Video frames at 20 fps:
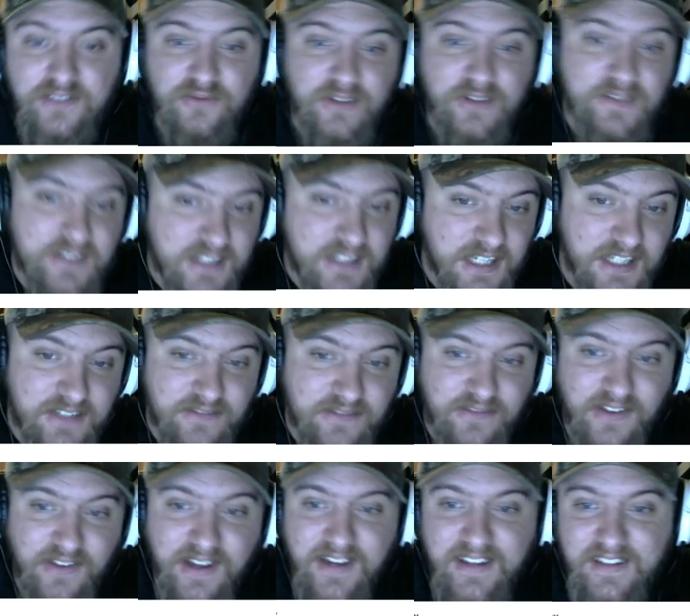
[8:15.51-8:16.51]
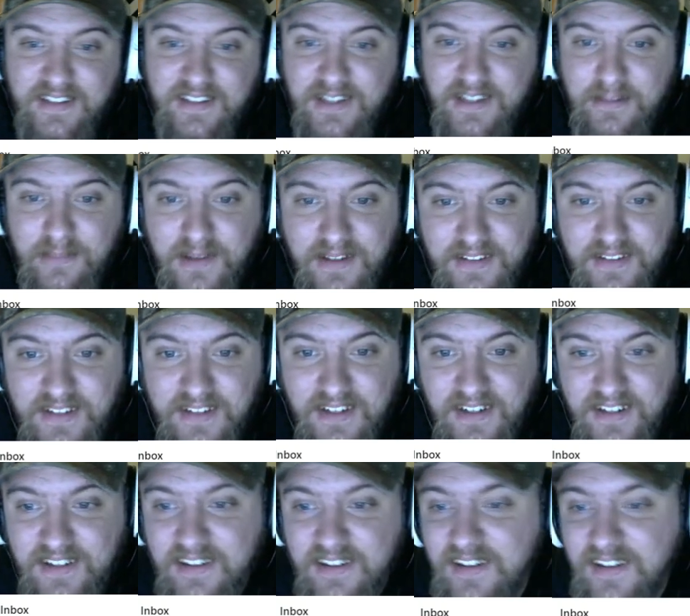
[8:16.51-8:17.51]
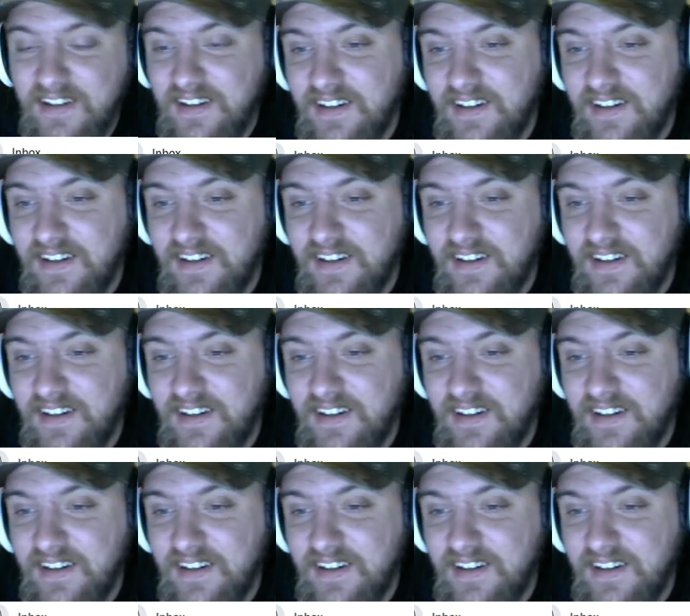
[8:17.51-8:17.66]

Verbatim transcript: drift stitch fucking lip on there.